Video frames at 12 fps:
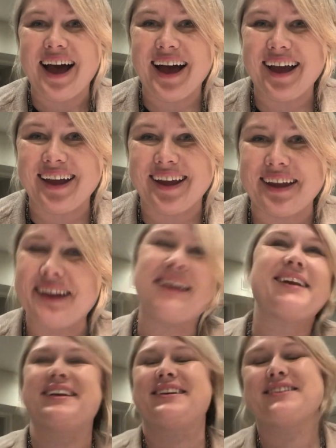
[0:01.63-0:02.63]
Hi,
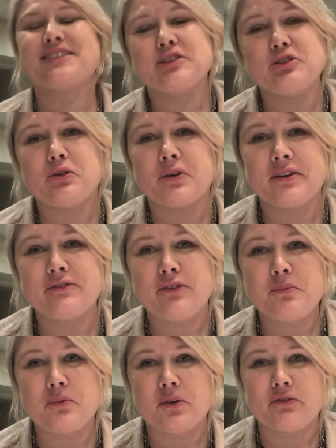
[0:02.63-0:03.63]
it's Lauren
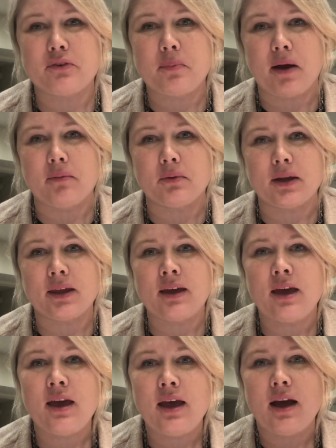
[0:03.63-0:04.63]
from Woof Republic.
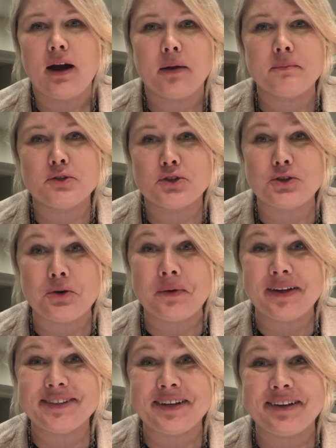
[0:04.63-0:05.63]
I'm so
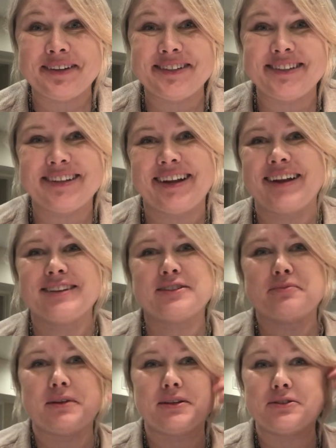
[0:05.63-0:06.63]
excited today
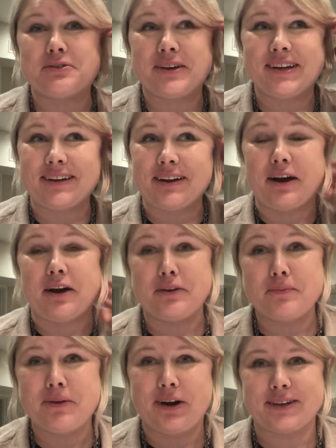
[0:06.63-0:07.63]
to be doing an
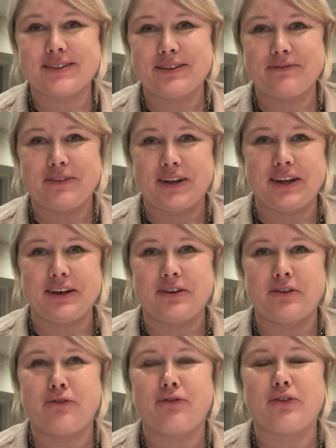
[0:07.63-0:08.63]
unboxing
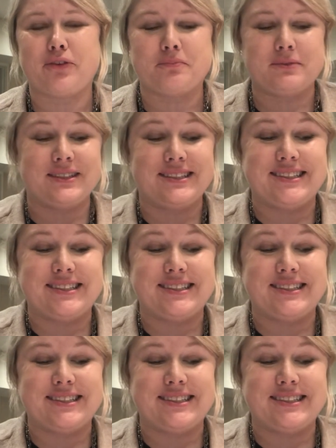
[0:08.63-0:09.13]
video from